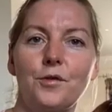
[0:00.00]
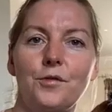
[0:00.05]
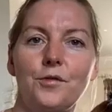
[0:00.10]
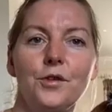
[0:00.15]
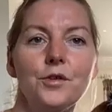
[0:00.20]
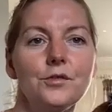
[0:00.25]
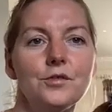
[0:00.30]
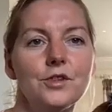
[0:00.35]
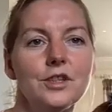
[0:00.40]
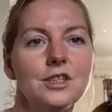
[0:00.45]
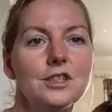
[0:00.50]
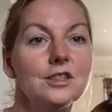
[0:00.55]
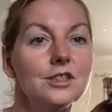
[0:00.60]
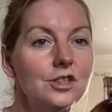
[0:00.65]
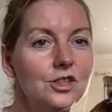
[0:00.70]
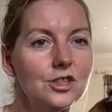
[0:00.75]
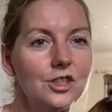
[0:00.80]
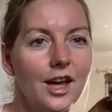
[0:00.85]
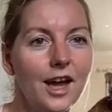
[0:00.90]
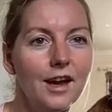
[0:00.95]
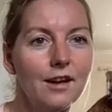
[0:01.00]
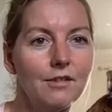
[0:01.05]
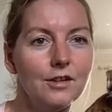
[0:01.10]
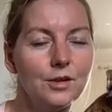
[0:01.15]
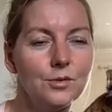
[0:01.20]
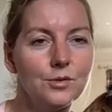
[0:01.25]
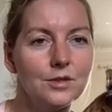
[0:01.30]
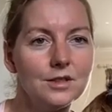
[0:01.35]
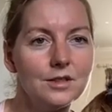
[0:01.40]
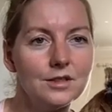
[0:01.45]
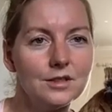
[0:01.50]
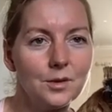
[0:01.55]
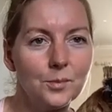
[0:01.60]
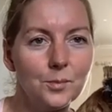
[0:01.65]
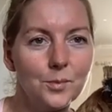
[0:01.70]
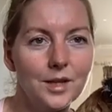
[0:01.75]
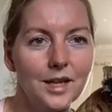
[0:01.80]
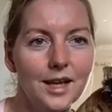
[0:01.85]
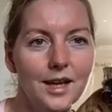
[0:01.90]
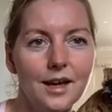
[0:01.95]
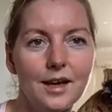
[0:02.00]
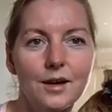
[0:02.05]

feel free to share it with somebody